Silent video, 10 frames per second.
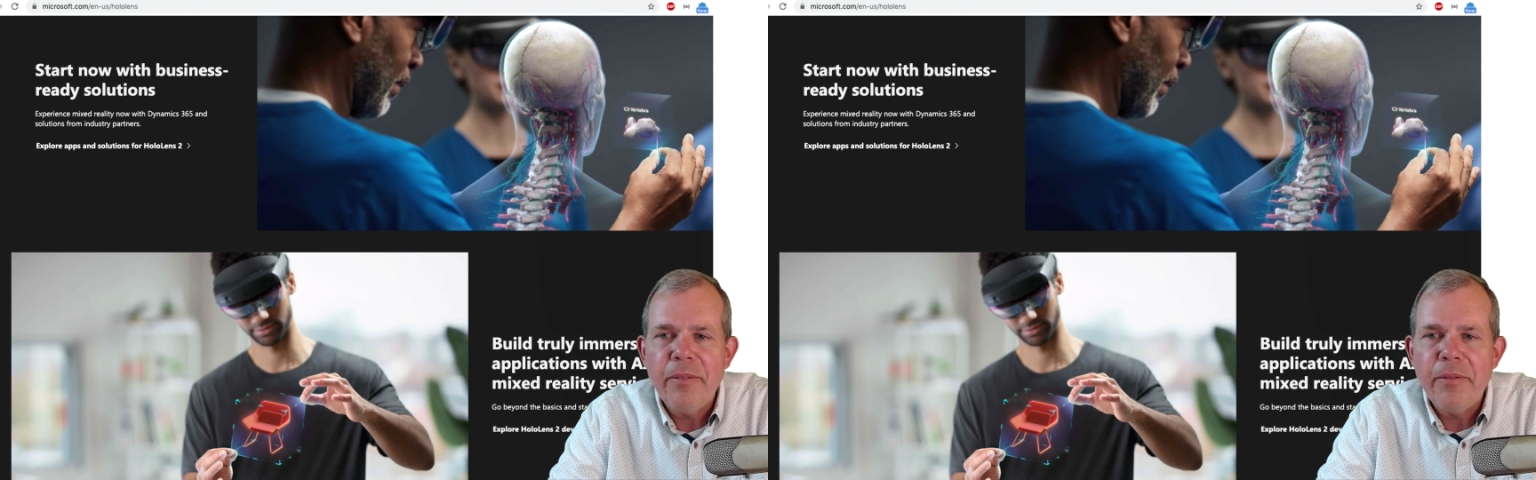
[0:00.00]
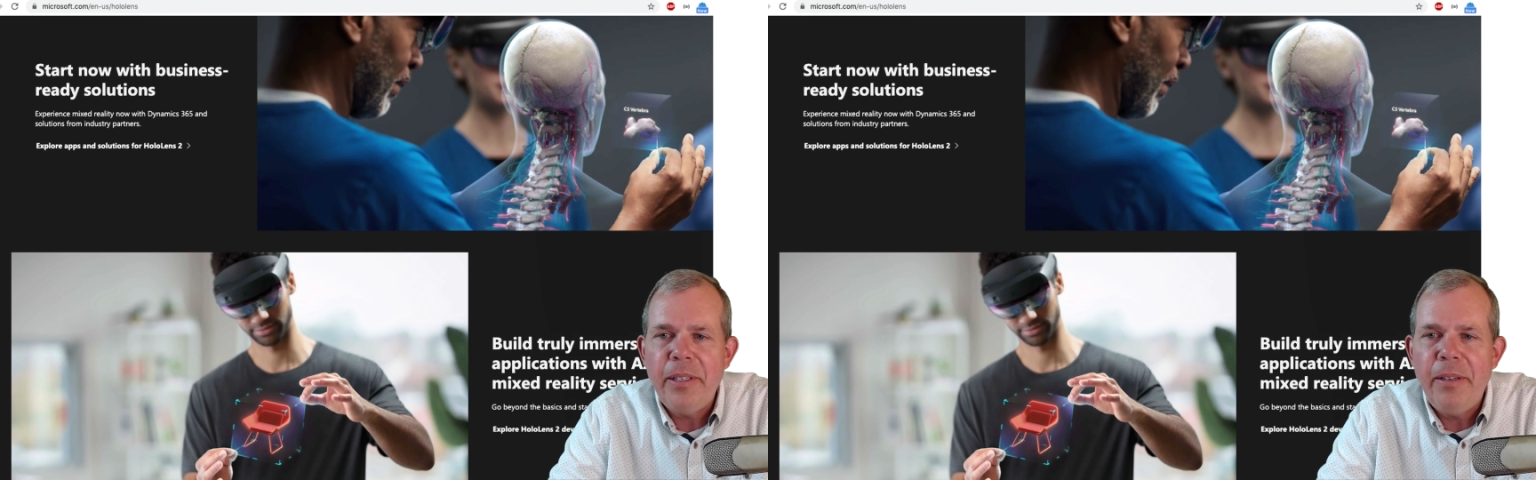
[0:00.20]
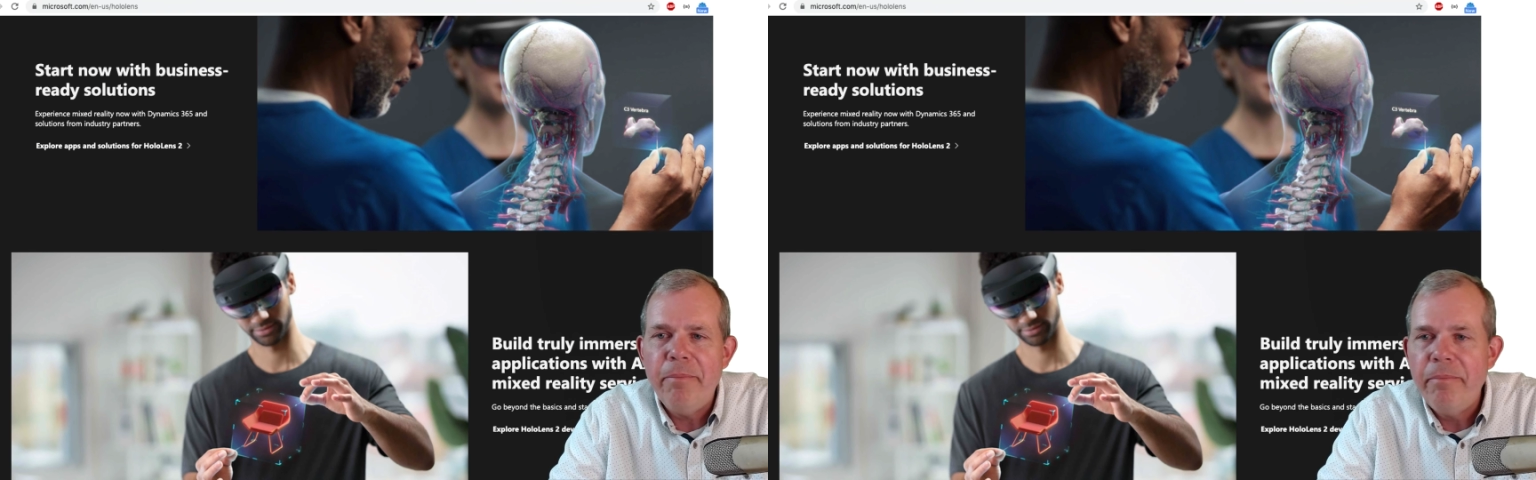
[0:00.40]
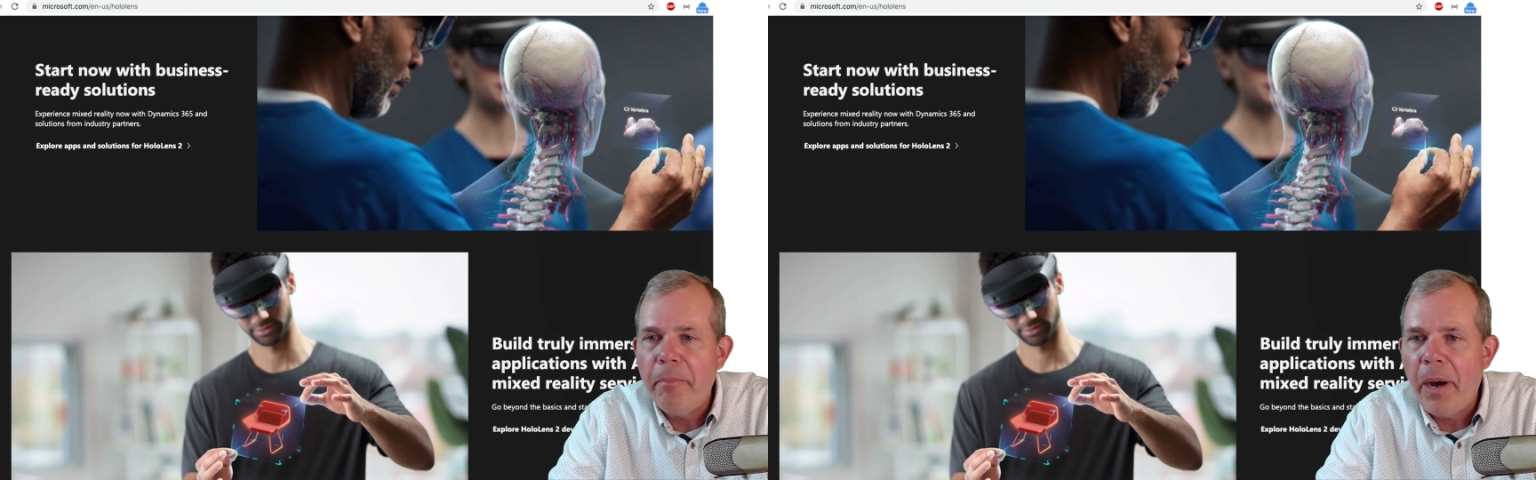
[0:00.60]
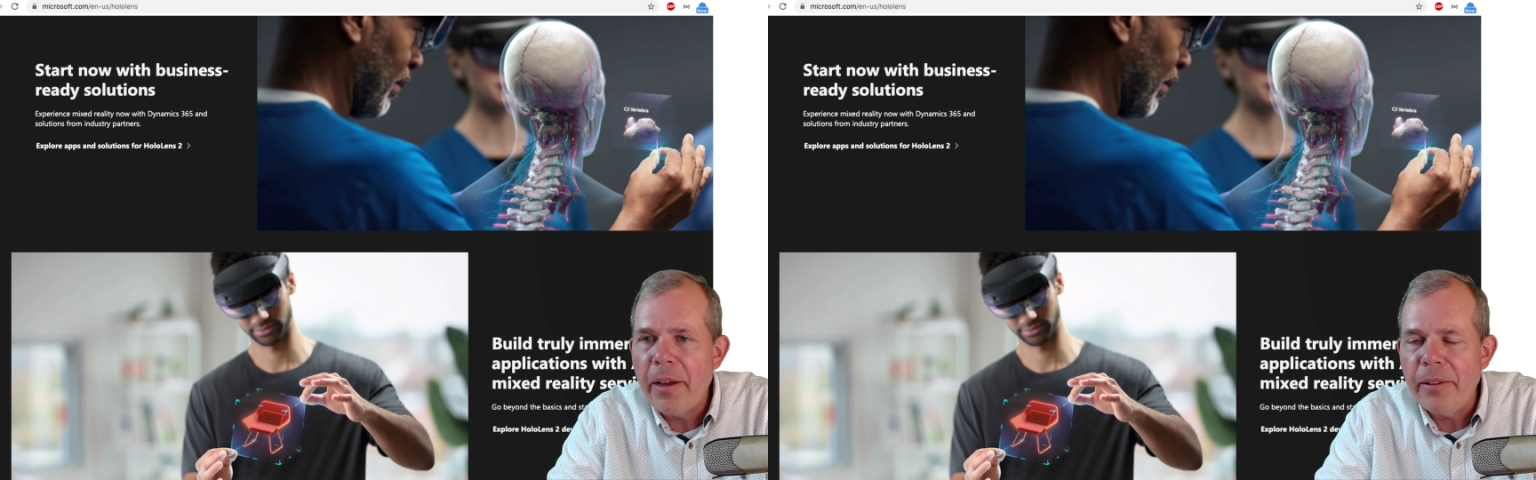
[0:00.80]
of a
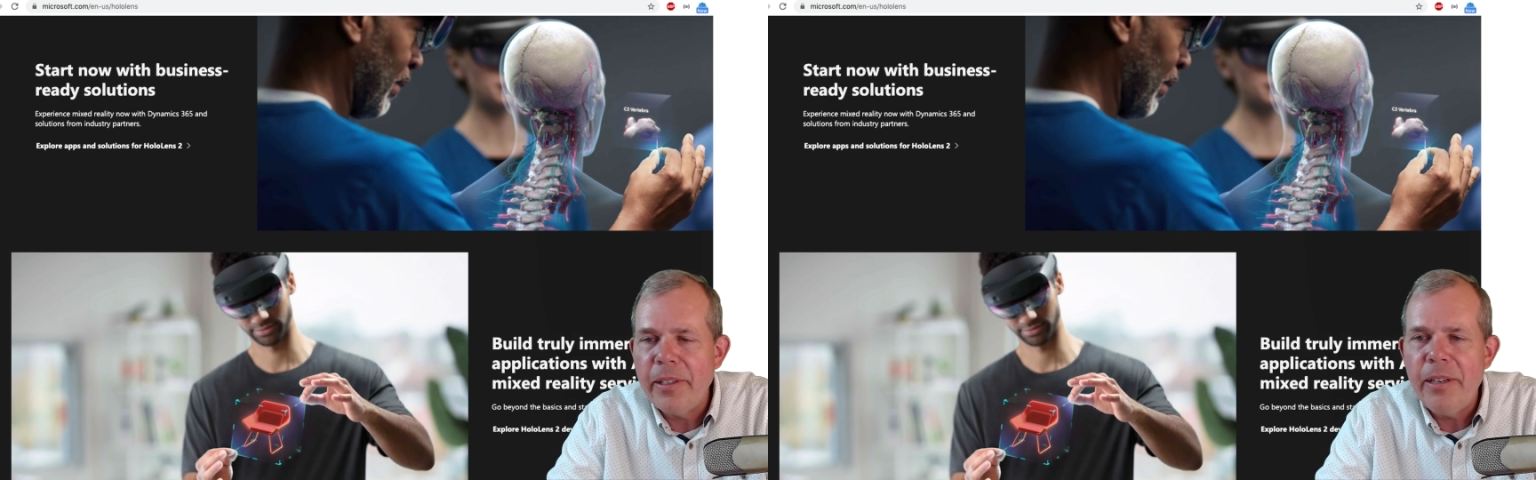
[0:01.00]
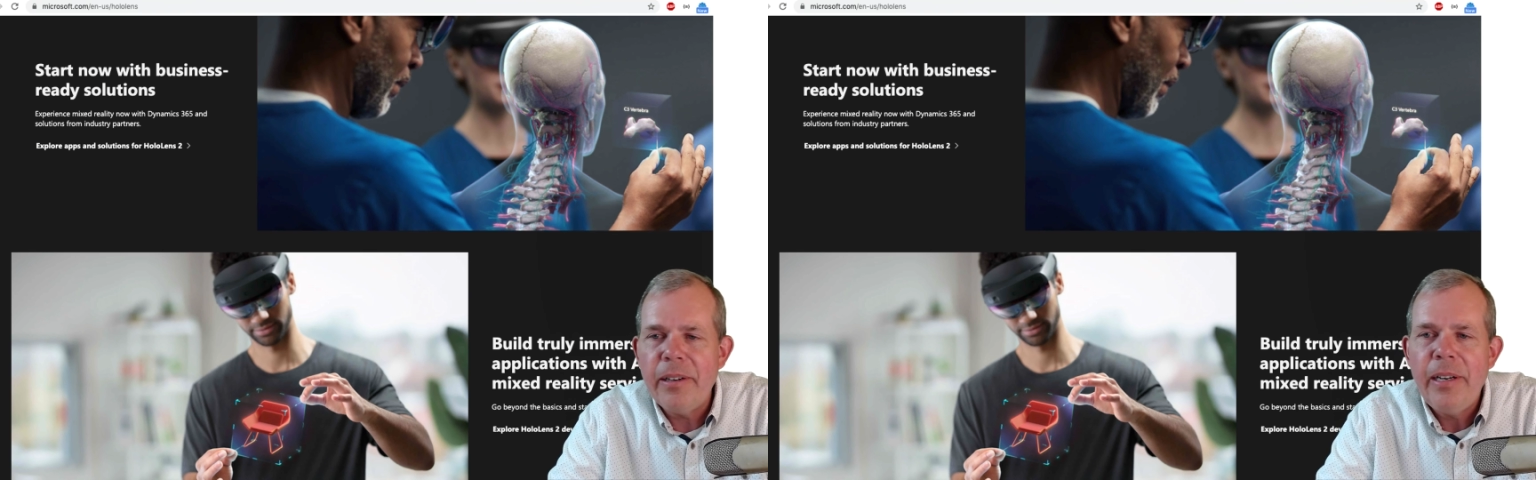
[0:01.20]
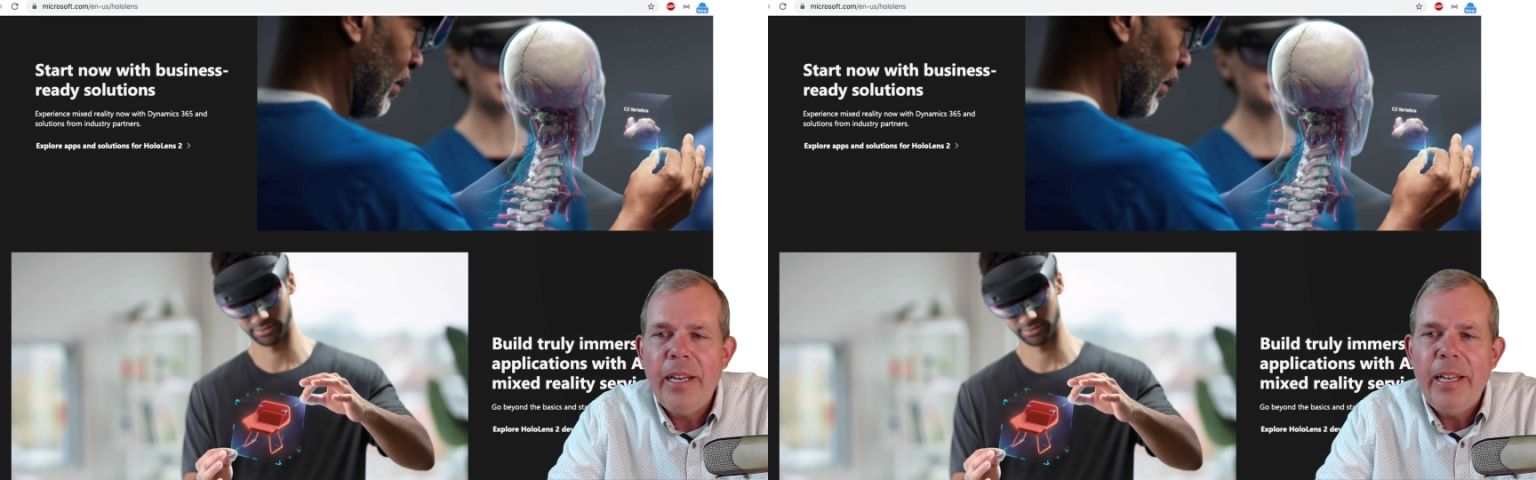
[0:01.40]
model here,